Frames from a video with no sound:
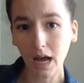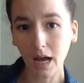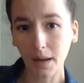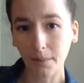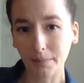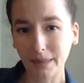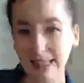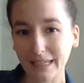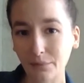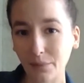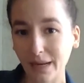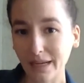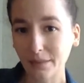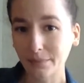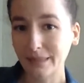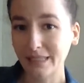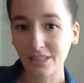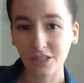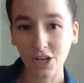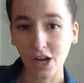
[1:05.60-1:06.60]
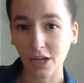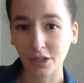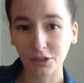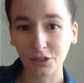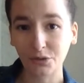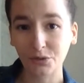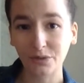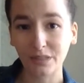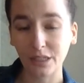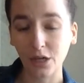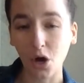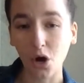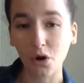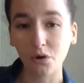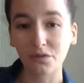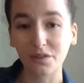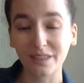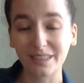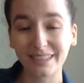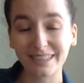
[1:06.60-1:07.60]
It recommends not using
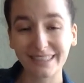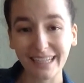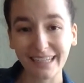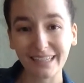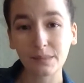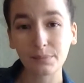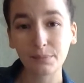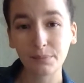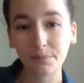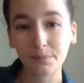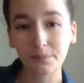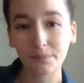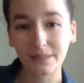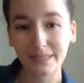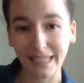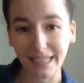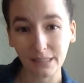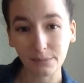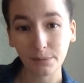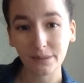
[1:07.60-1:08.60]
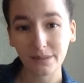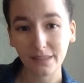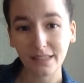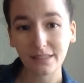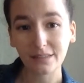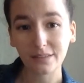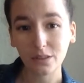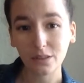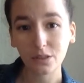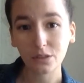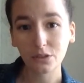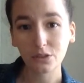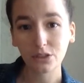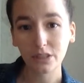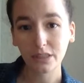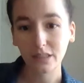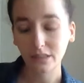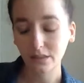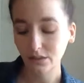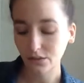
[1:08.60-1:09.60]
over 6%
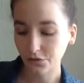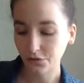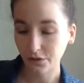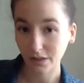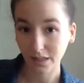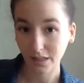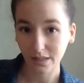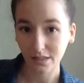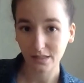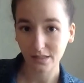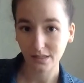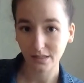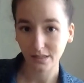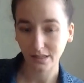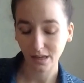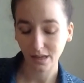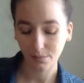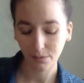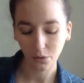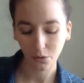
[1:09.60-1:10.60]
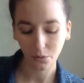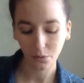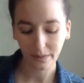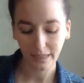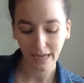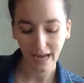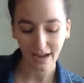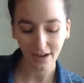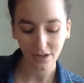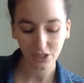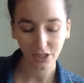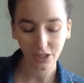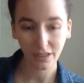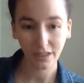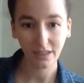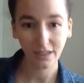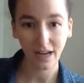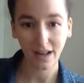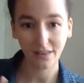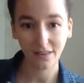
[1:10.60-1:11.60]
solutions for this chemical reaction.